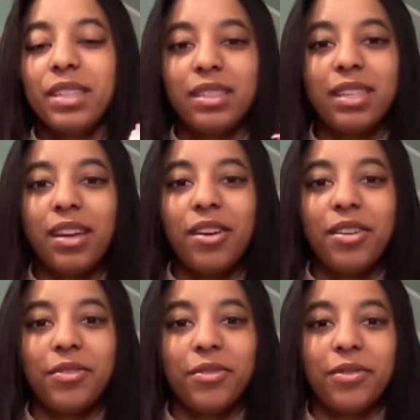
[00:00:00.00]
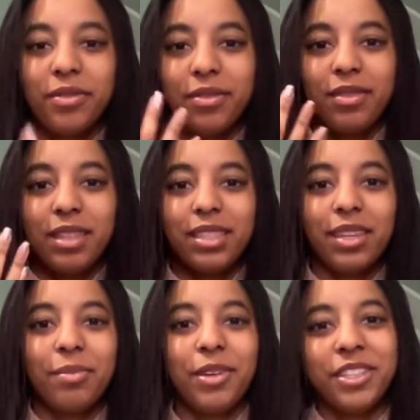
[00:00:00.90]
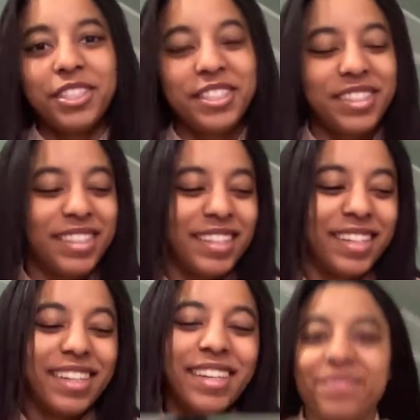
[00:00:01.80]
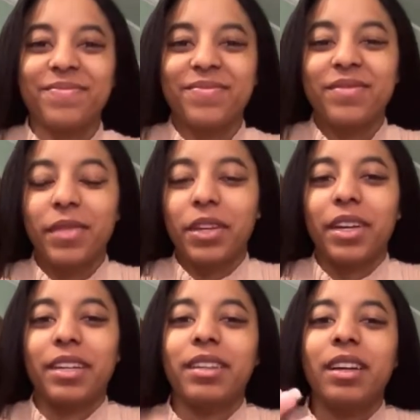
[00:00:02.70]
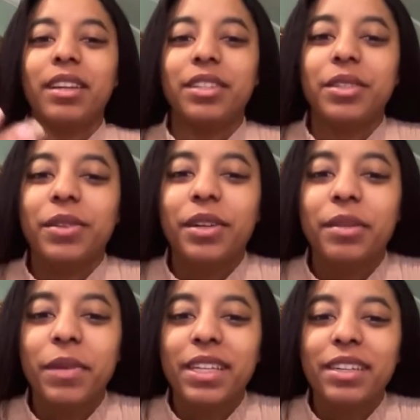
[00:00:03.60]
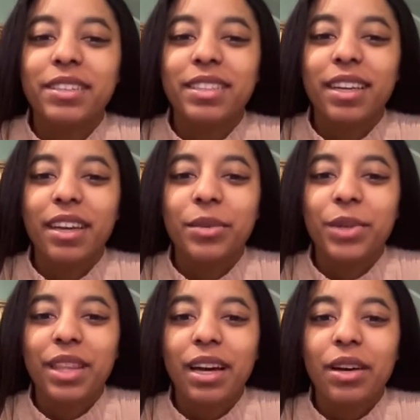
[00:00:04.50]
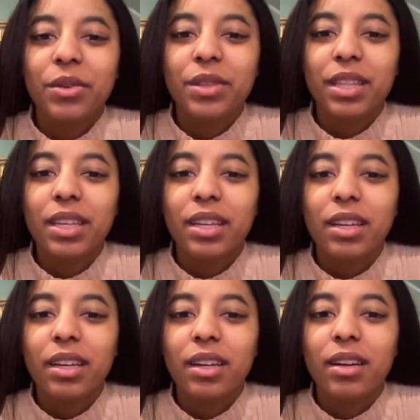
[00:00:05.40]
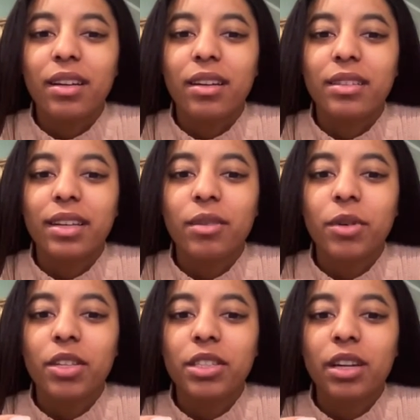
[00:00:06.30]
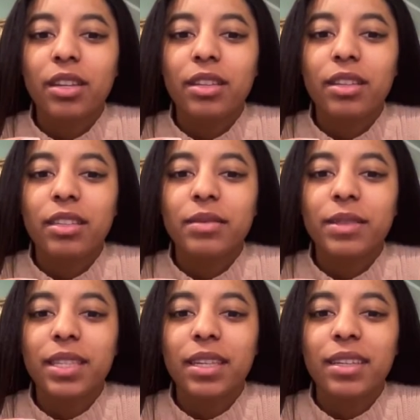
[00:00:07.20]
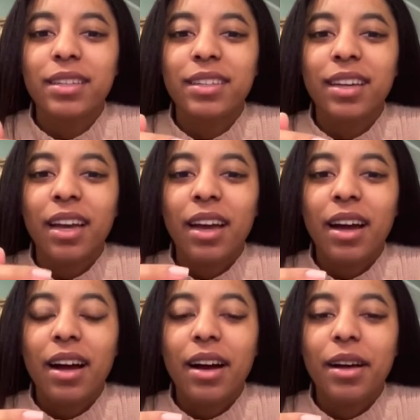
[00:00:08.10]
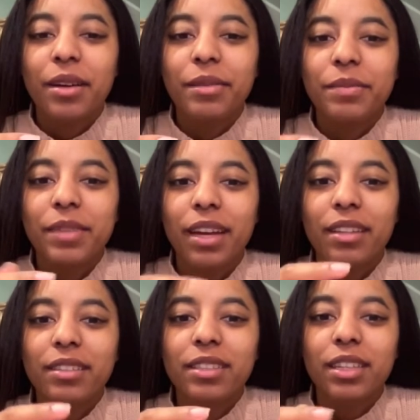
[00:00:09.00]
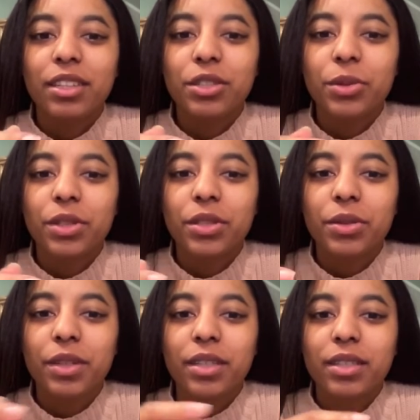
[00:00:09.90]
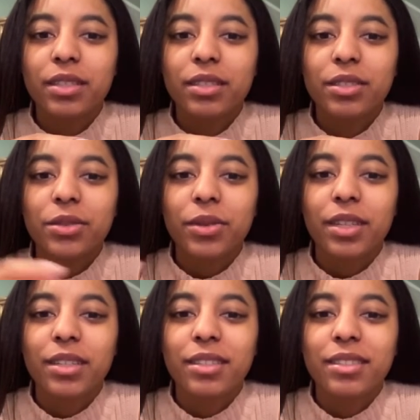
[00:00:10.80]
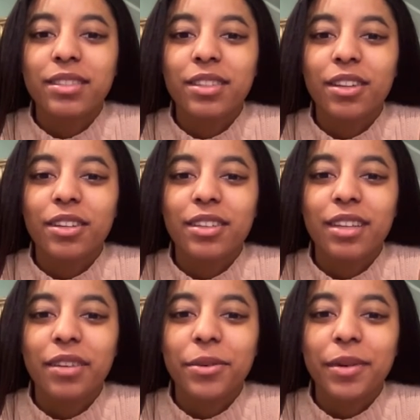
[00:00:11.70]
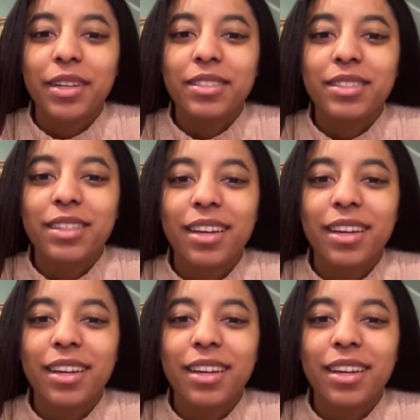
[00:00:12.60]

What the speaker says: take off this nail polish. Okay, so here are my nails again without the nail polish on them. See? Yeah, see? Short, short, short, long, everywhere else.